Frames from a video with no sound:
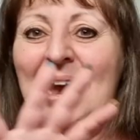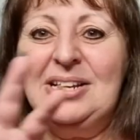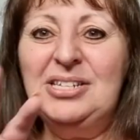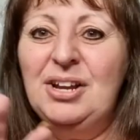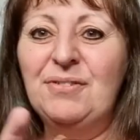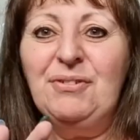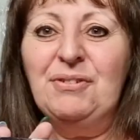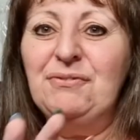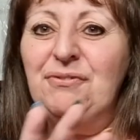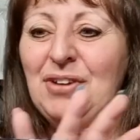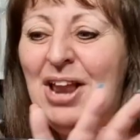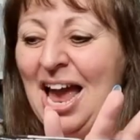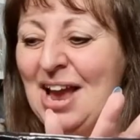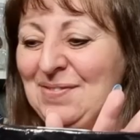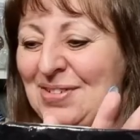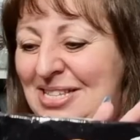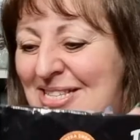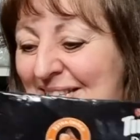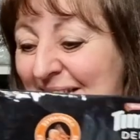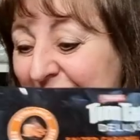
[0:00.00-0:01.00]
are different
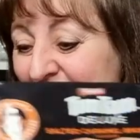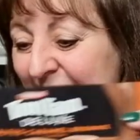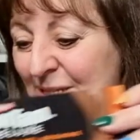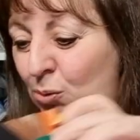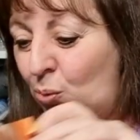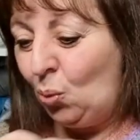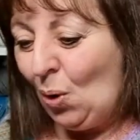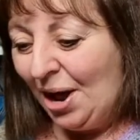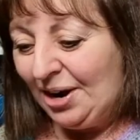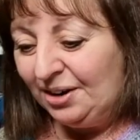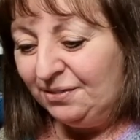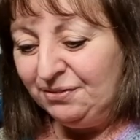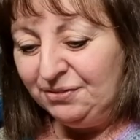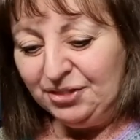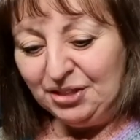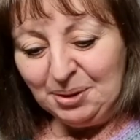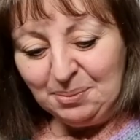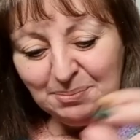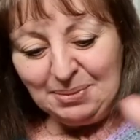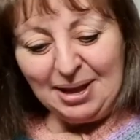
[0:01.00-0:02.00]
flavours. This is one
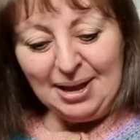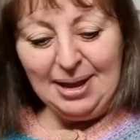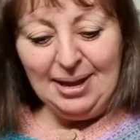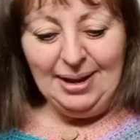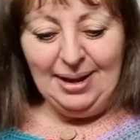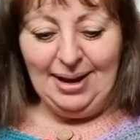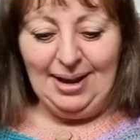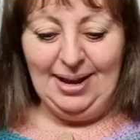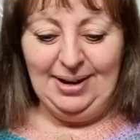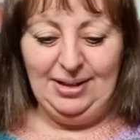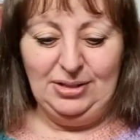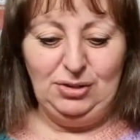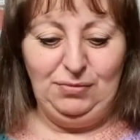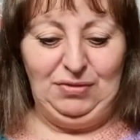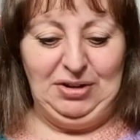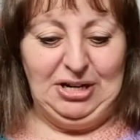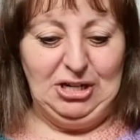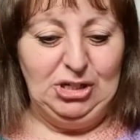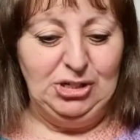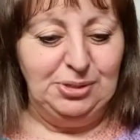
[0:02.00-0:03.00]
of them, and it's
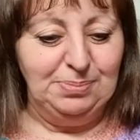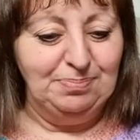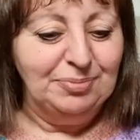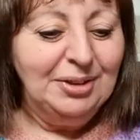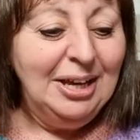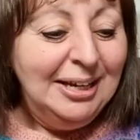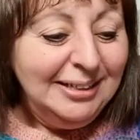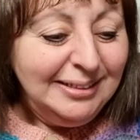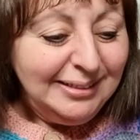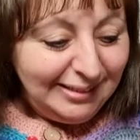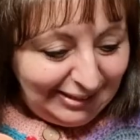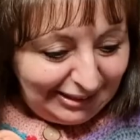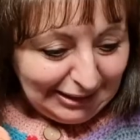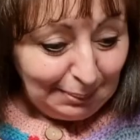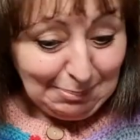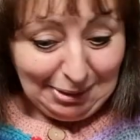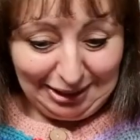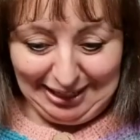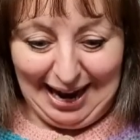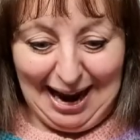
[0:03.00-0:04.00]
finished.
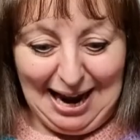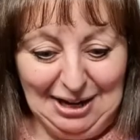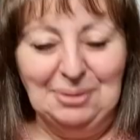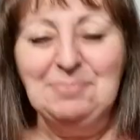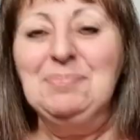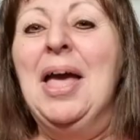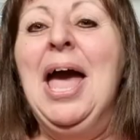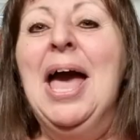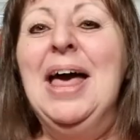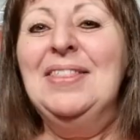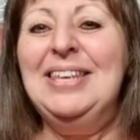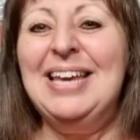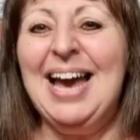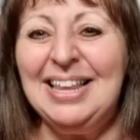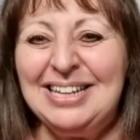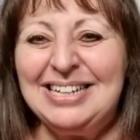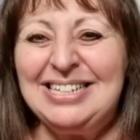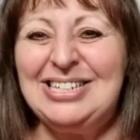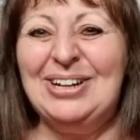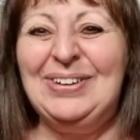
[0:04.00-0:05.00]
Somebody ate it. The
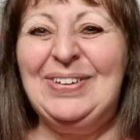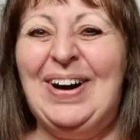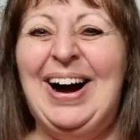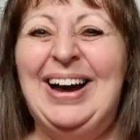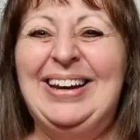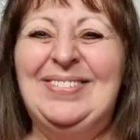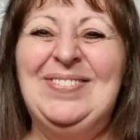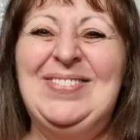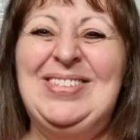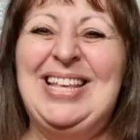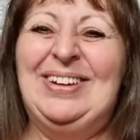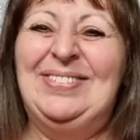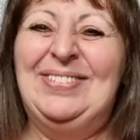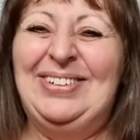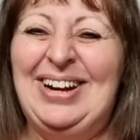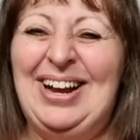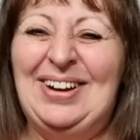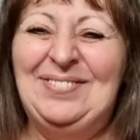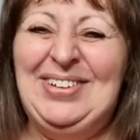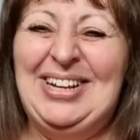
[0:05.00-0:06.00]
other two items that
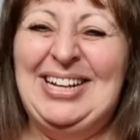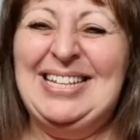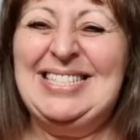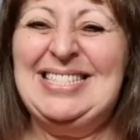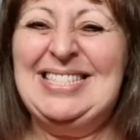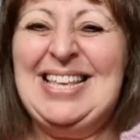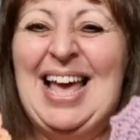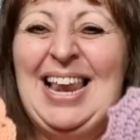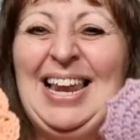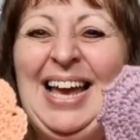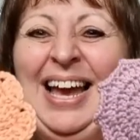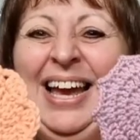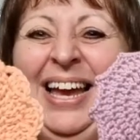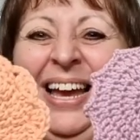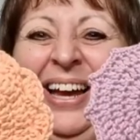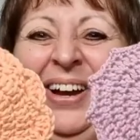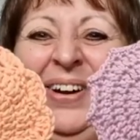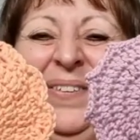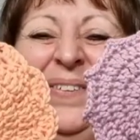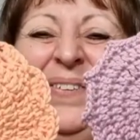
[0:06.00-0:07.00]
were our biggest seller
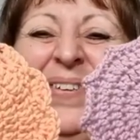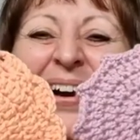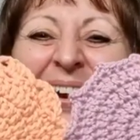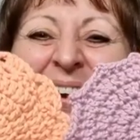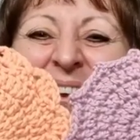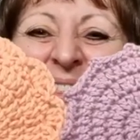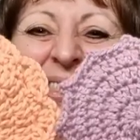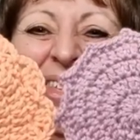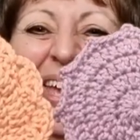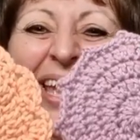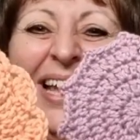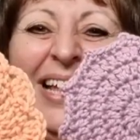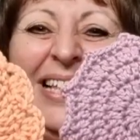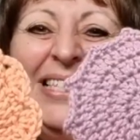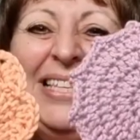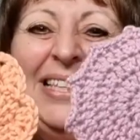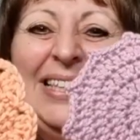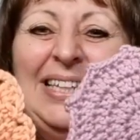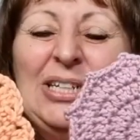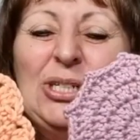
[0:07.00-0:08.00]
were
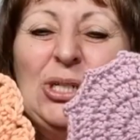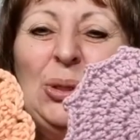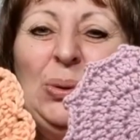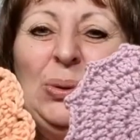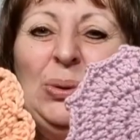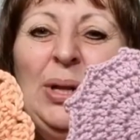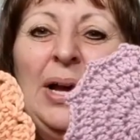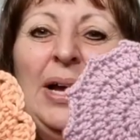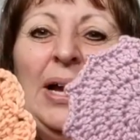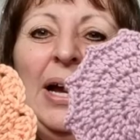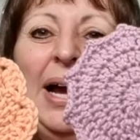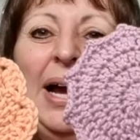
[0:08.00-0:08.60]
these little